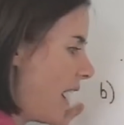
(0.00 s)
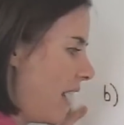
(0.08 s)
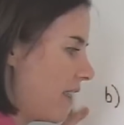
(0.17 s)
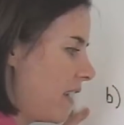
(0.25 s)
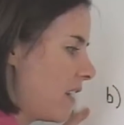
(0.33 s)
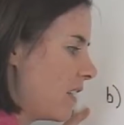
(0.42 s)

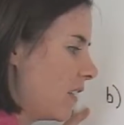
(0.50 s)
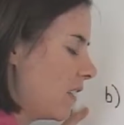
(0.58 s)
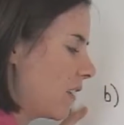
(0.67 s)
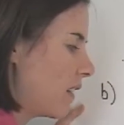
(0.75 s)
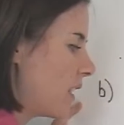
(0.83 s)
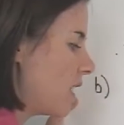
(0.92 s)
And then
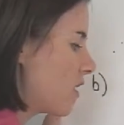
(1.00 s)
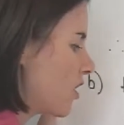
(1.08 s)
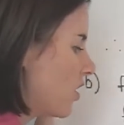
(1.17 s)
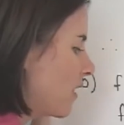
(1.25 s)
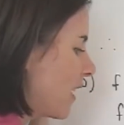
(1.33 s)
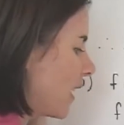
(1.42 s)
these
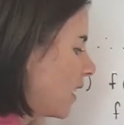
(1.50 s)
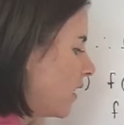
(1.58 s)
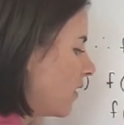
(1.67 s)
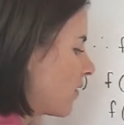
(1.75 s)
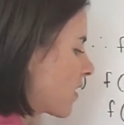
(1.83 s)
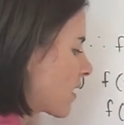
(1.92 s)
two
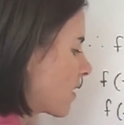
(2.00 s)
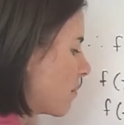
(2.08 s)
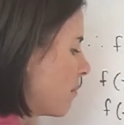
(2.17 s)
negatives